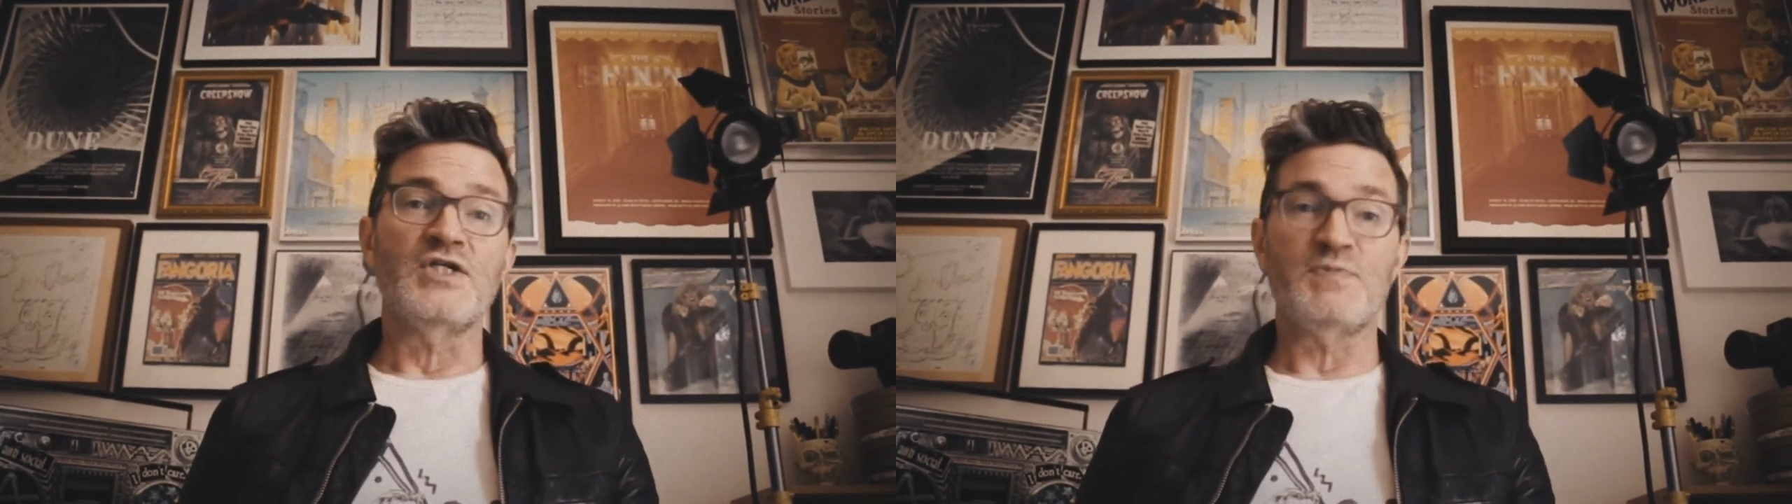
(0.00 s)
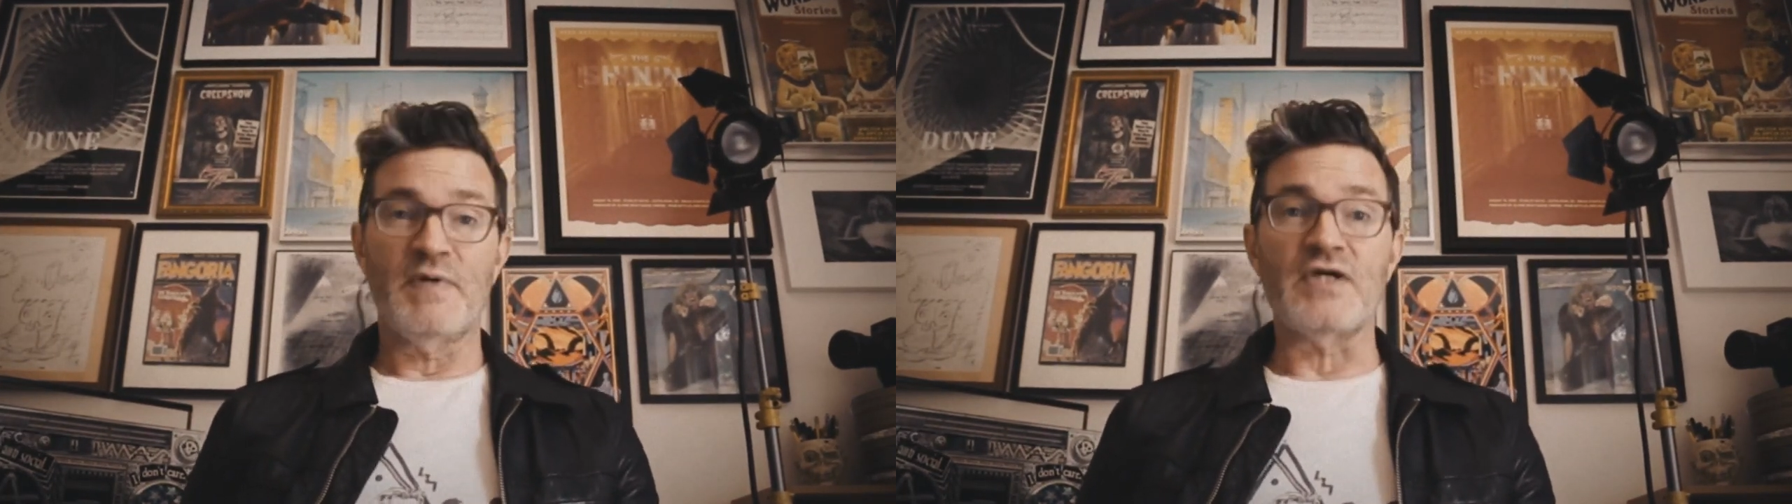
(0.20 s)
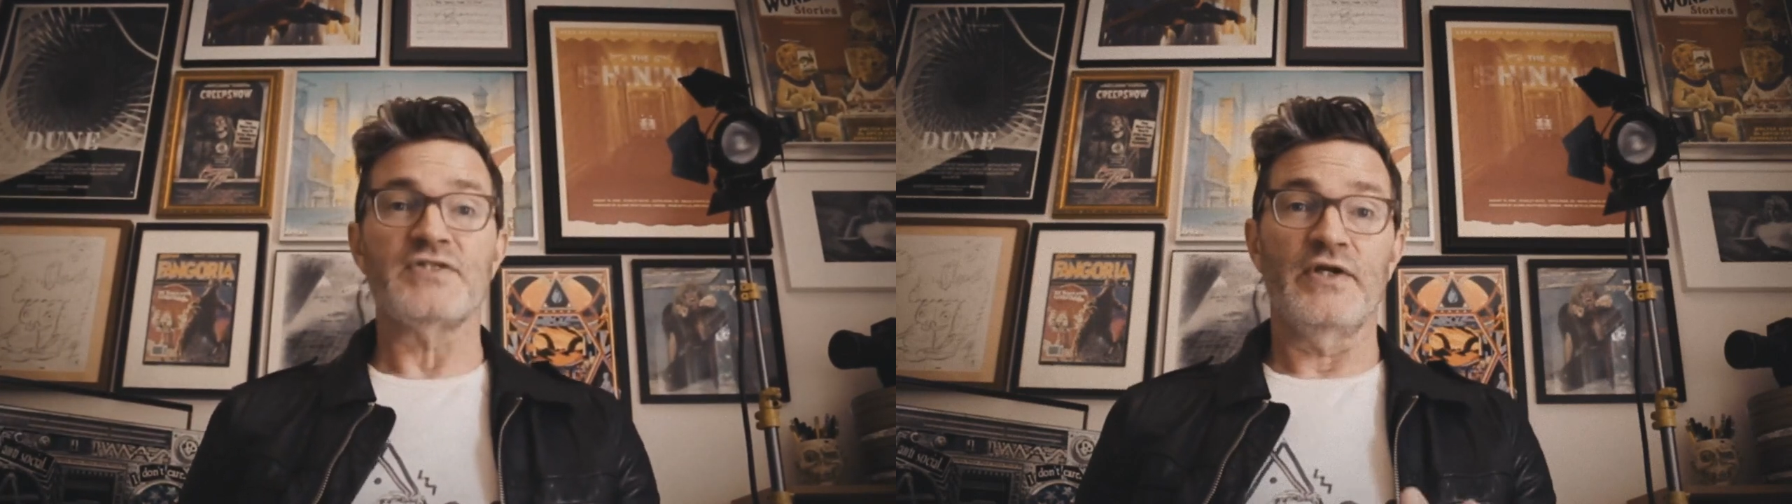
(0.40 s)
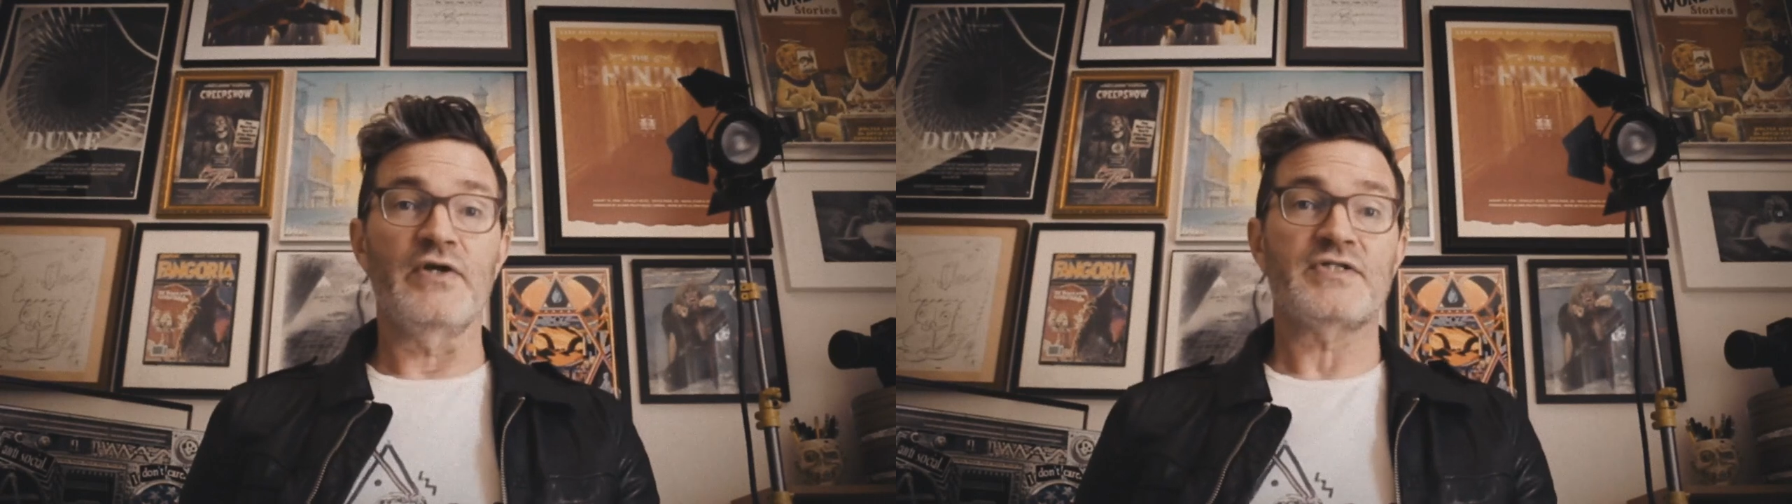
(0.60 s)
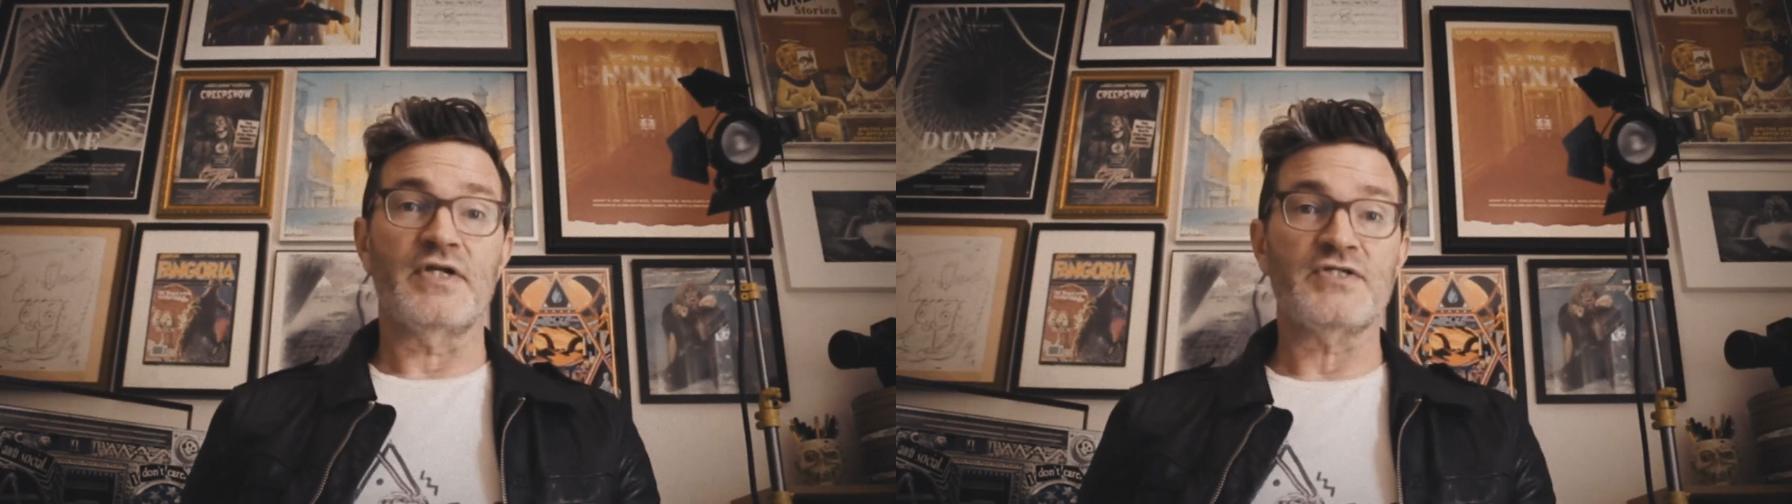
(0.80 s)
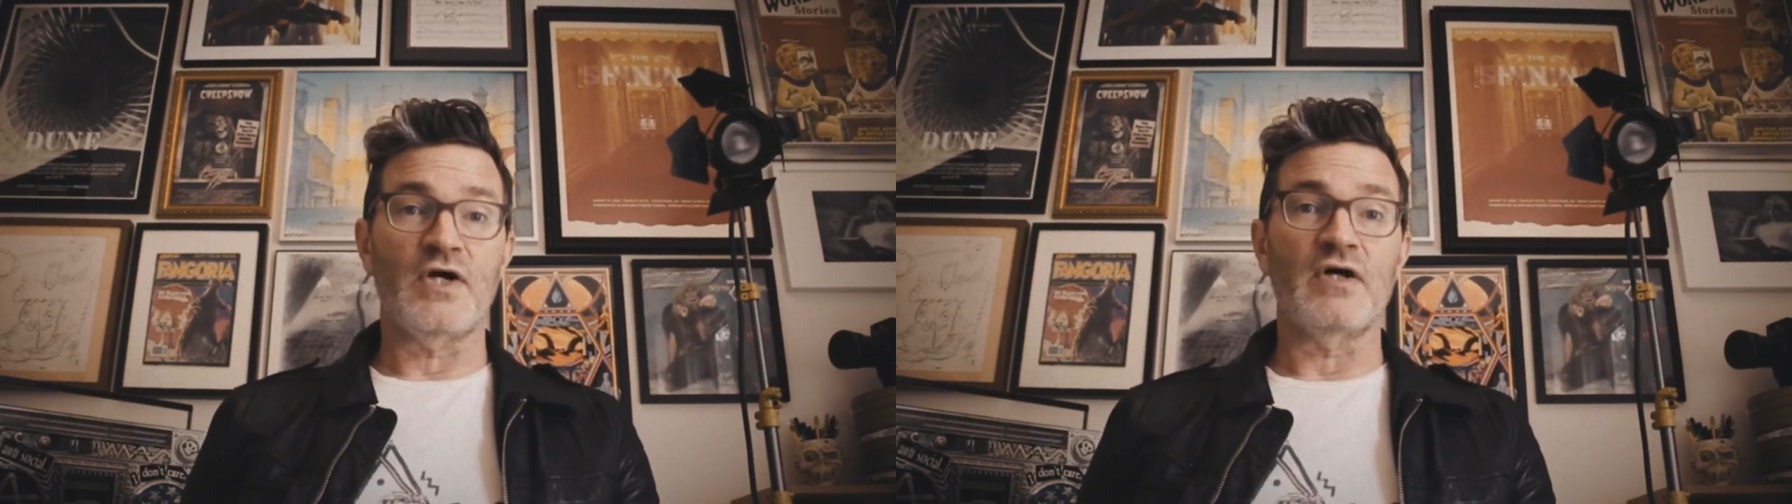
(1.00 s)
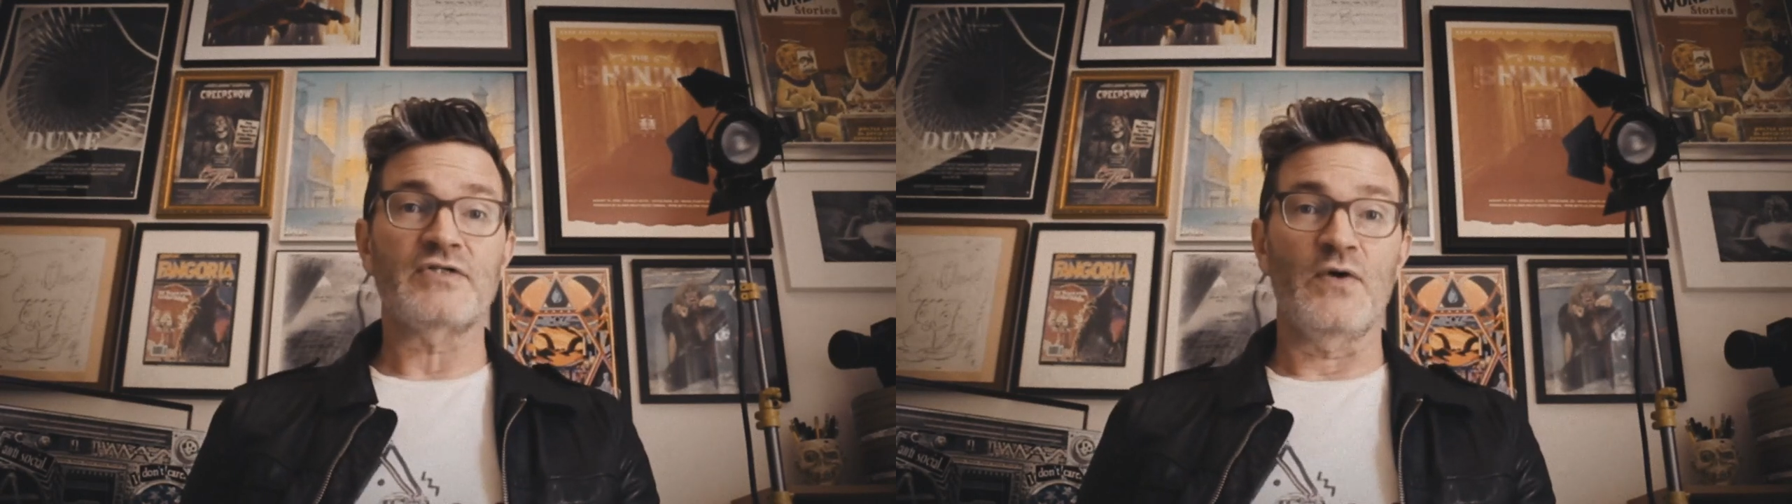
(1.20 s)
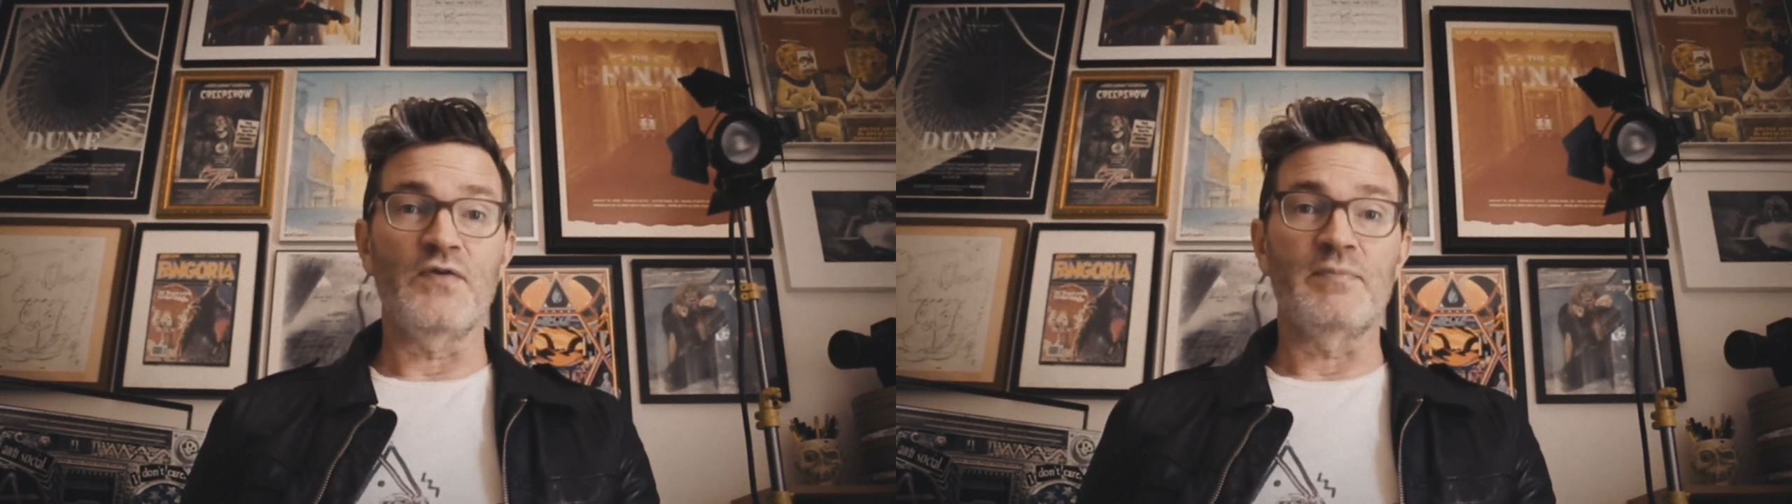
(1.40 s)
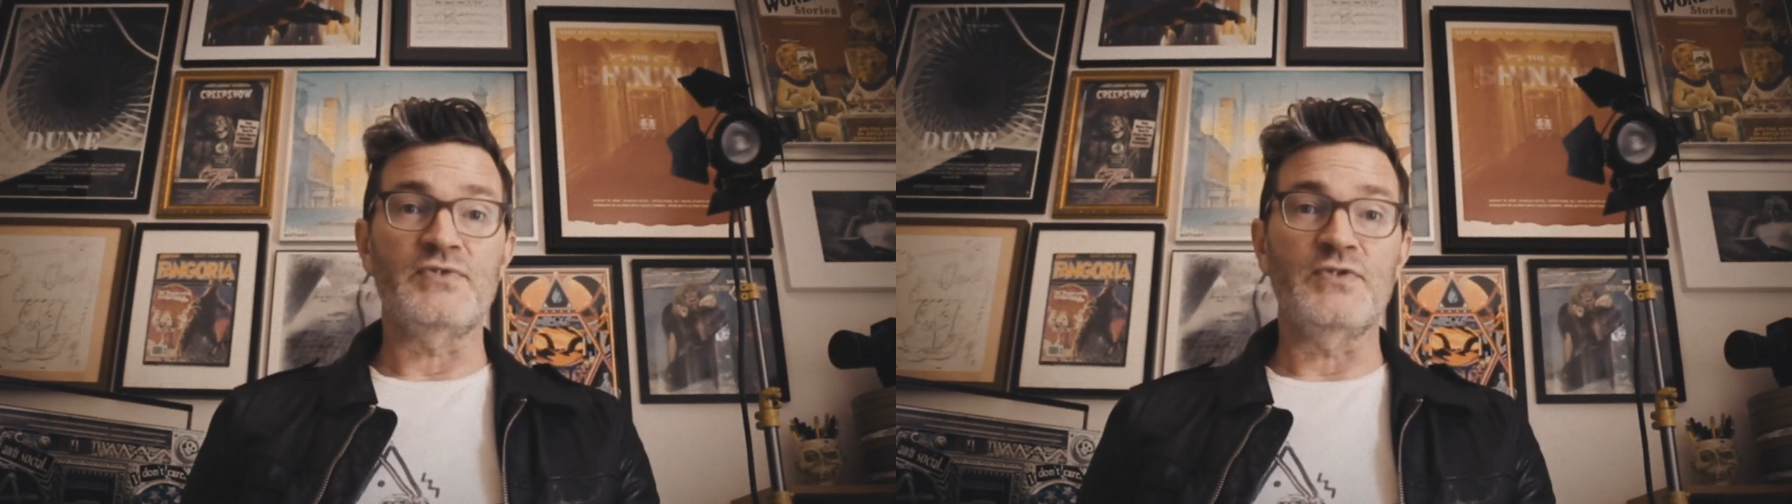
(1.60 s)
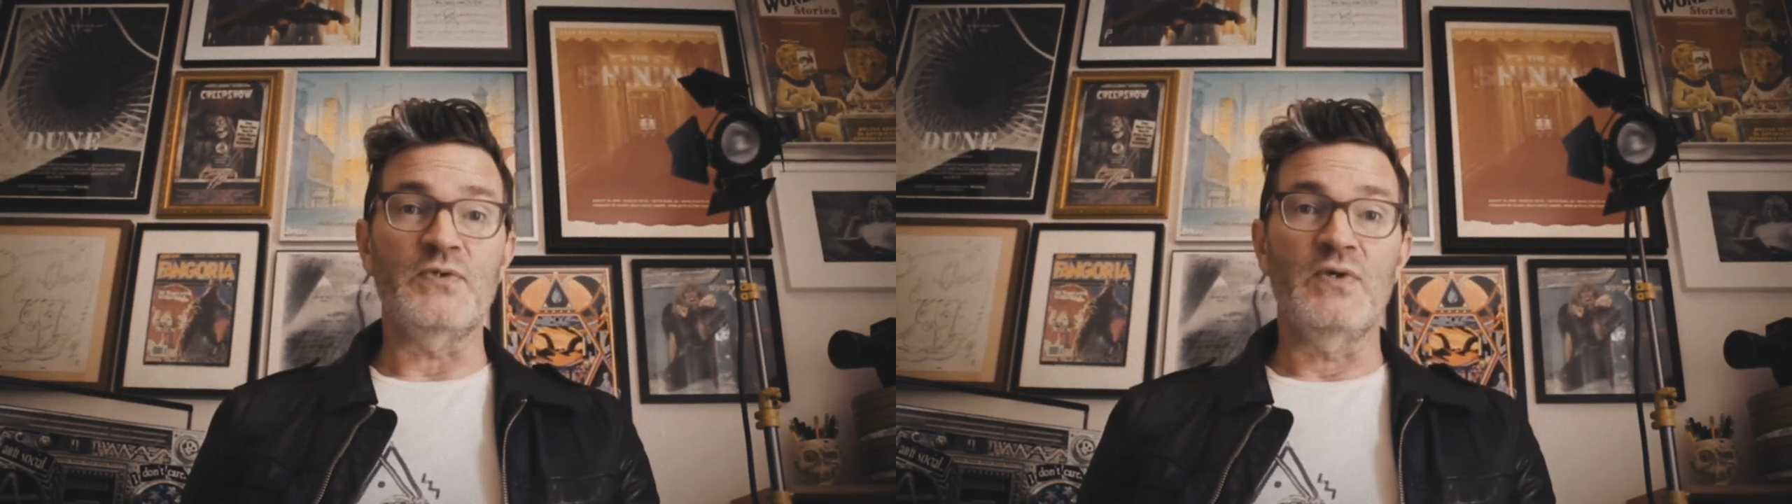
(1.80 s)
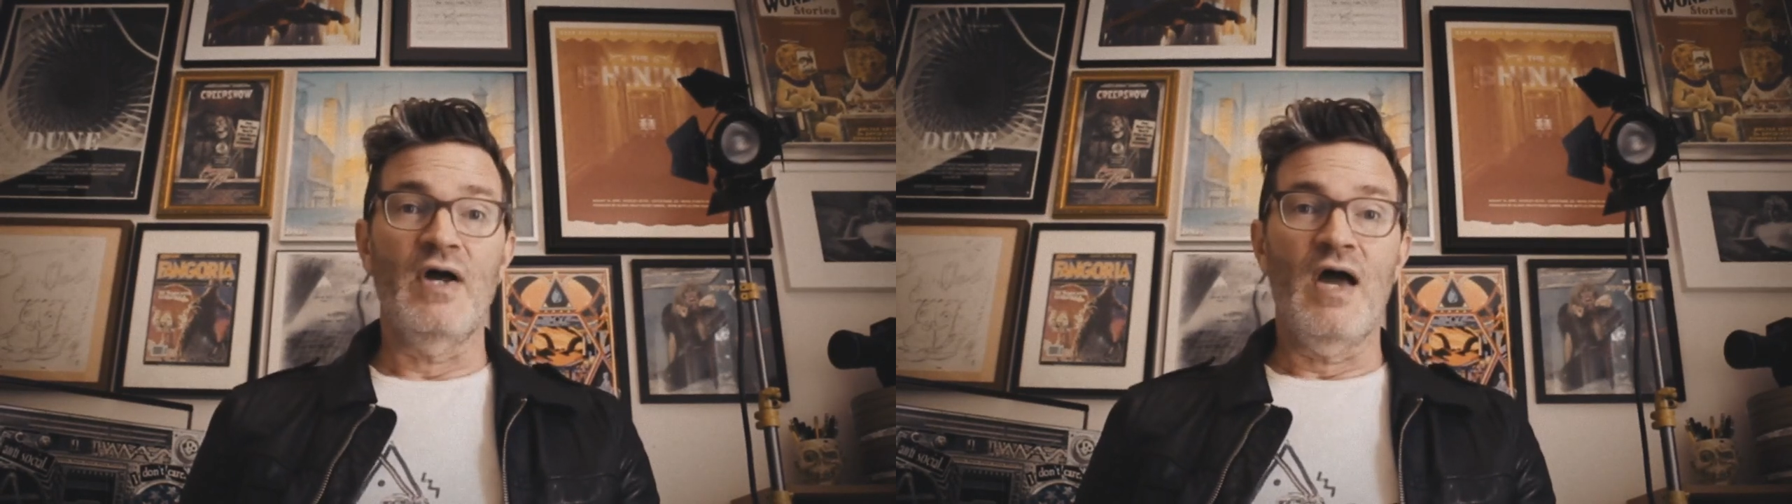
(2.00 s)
just because lyrics in a song told them to.